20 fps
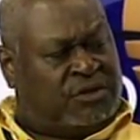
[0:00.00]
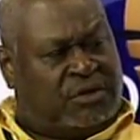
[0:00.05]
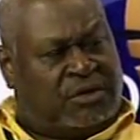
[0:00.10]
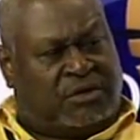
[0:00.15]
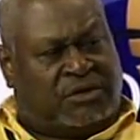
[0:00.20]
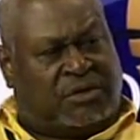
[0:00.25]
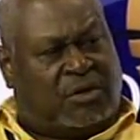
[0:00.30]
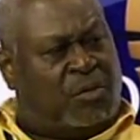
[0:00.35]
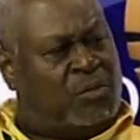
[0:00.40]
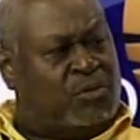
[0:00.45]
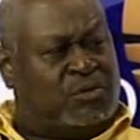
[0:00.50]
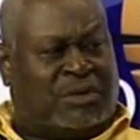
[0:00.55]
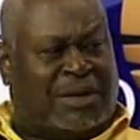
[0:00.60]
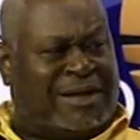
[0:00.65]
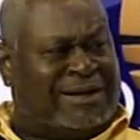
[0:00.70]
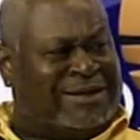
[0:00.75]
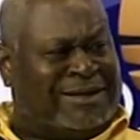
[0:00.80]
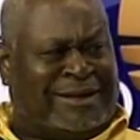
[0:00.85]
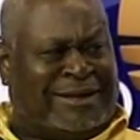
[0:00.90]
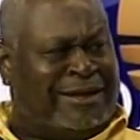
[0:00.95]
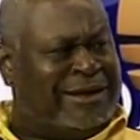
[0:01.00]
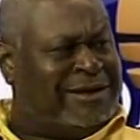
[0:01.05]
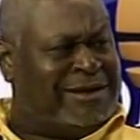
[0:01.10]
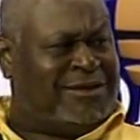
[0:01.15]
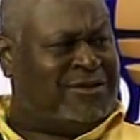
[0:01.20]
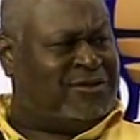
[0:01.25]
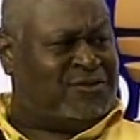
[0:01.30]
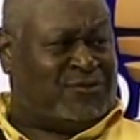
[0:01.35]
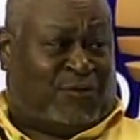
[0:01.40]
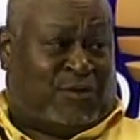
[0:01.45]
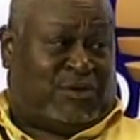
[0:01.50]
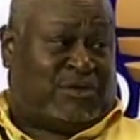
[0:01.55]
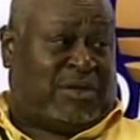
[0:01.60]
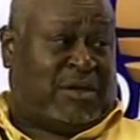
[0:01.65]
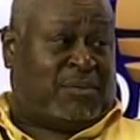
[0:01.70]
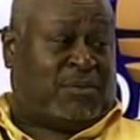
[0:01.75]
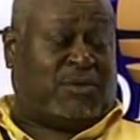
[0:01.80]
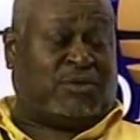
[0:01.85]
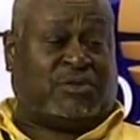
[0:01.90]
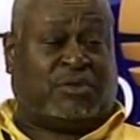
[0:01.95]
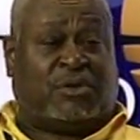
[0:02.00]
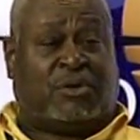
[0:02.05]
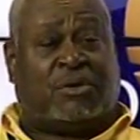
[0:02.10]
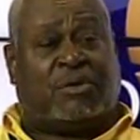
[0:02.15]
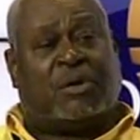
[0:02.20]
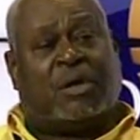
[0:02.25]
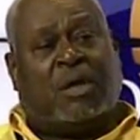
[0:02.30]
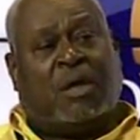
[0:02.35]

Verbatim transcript: It's almost like the Indians, as far as I'm concerned,